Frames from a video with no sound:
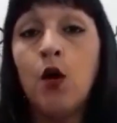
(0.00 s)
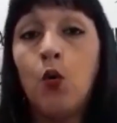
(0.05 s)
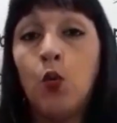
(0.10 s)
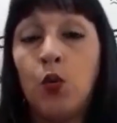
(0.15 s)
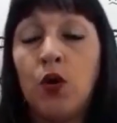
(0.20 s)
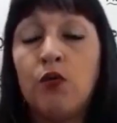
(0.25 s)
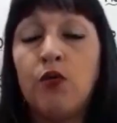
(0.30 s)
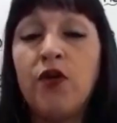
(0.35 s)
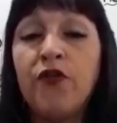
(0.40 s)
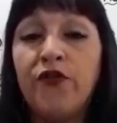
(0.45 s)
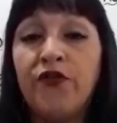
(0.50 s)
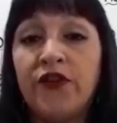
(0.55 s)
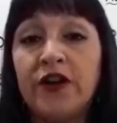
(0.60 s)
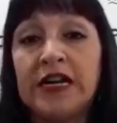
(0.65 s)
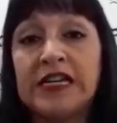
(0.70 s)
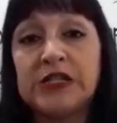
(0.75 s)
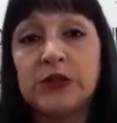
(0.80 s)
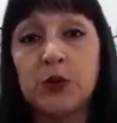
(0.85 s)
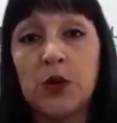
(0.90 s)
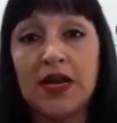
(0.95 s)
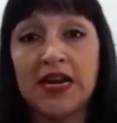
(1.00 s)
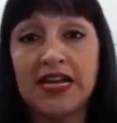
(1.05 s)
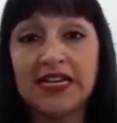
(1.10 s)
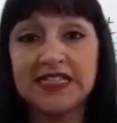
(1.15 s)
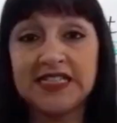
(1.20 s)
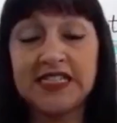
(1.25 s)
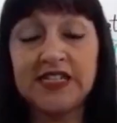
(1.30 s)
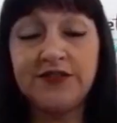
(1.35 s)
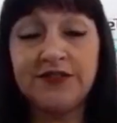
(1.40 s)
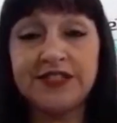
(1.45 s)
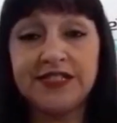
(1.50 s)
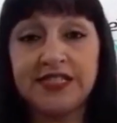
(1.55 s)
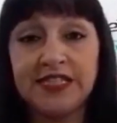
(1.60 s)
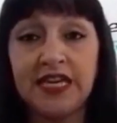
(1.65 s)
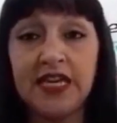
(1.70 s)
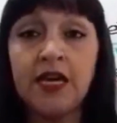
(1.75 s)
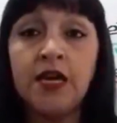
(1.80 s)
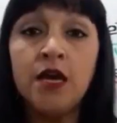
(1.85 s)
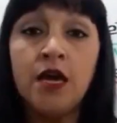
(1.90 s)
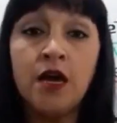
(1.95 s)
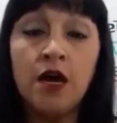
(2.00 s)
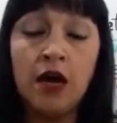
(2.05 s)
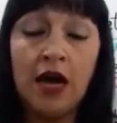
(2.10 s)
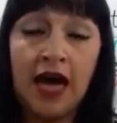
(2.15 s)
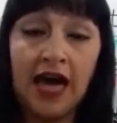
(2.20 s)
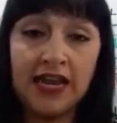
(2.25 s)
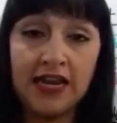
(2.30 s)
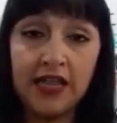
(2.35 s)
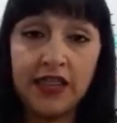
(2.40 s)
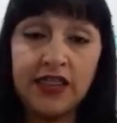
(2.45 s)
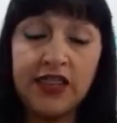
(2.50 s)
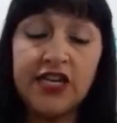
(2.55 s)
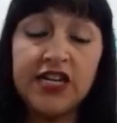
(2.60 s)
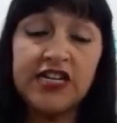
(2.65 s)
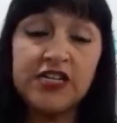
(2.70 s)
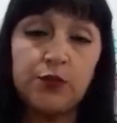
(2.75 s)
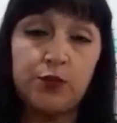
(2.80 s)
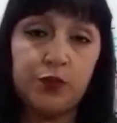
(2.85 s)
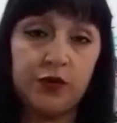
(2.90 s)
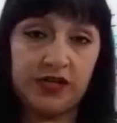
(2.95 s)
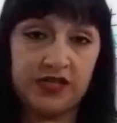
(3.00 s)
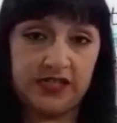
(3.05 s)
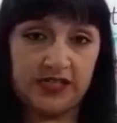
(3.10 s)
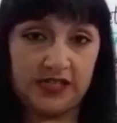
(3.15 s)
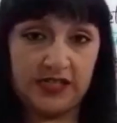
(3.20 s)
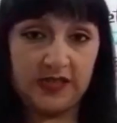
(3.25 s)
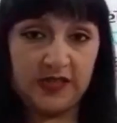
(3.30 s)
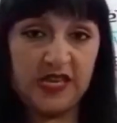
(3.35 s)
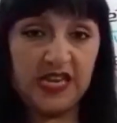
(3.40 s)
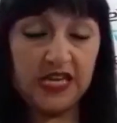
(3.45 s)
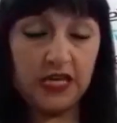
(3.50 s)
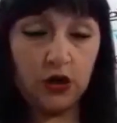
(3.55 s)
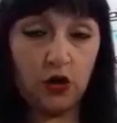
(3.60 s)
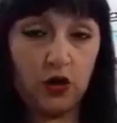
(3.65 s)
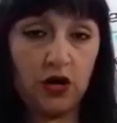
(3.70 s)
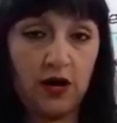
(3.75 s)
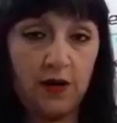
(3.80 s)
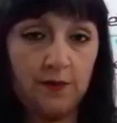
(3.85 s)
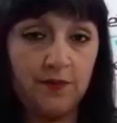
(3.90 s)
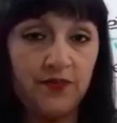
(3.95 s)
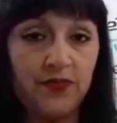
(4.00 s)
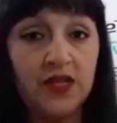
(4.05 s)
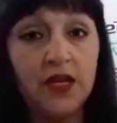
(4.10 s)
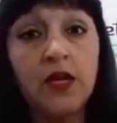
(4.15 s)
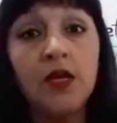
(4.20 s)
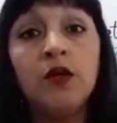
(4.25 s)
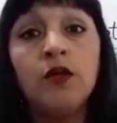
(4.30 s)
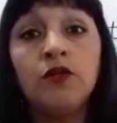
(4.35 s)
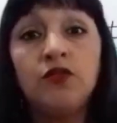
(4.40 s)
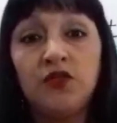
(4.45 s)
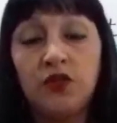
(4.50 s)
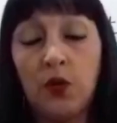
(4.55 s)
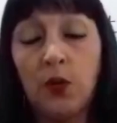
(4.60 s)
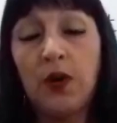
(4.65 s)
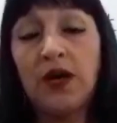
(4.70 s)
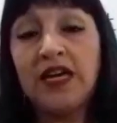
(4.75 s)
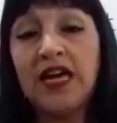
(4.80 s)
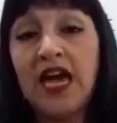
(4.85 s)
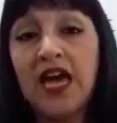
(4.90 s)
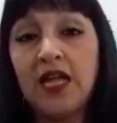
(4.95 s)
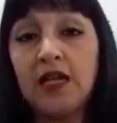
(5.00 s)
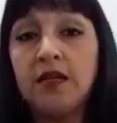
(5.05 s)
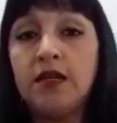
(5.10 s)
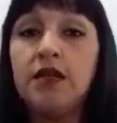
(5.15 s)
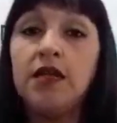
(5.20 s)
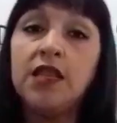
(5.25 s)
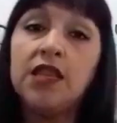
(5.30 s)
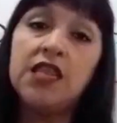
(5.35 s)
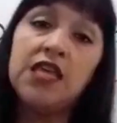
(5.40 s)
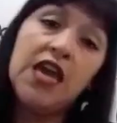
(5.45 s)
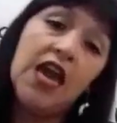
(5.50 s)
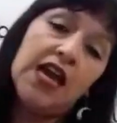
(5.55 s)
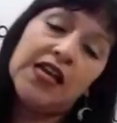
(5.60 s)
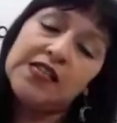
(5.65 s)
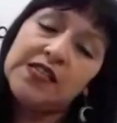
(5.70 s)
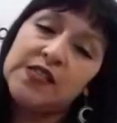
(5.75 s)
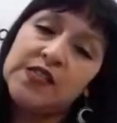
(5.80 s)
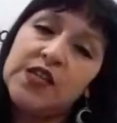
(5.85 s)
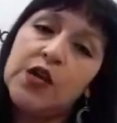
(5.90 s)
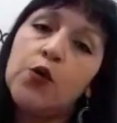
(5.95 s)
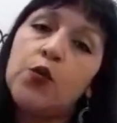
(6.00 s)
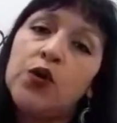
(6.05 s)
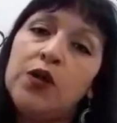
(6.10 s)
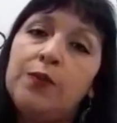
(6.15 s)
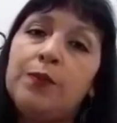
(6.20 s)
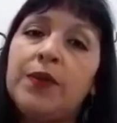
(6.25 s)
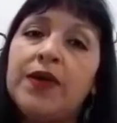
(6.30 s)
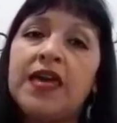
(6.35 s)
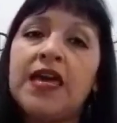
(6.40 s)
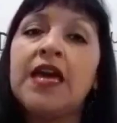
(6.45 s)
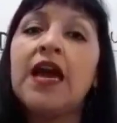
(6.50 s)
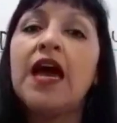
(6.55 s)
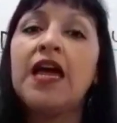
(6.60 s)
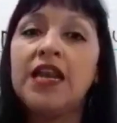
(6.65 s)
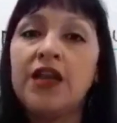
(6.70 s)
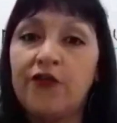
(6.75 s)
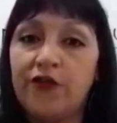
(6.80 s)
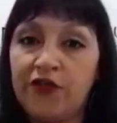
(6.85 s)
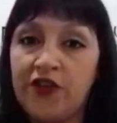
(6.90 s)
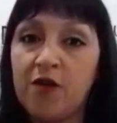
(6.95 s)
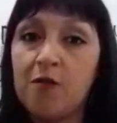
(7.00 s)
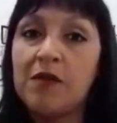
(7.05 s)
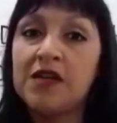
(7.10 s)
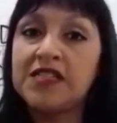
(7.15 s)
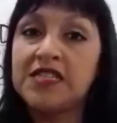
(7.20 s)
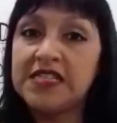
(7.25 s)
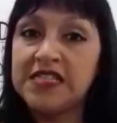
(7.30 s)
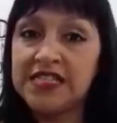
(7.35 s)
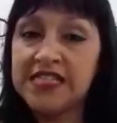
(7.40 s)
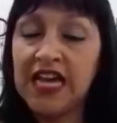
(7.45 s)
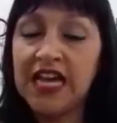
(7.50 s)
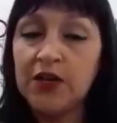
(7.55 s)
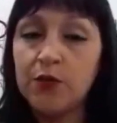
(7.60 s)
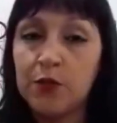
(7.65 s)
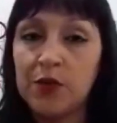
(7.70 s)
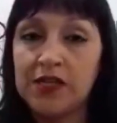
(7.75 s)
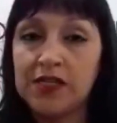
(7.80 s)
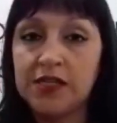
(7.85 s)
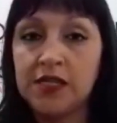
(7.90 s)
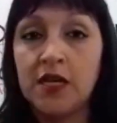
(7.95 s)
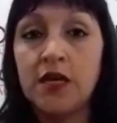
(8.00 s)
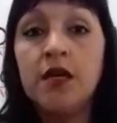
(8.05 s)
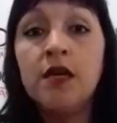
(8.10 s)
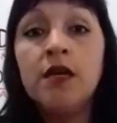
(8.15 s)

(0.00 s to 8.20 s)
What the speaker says: We refer to an activity and a third person singular. So again, the answer would be an affirmative statement.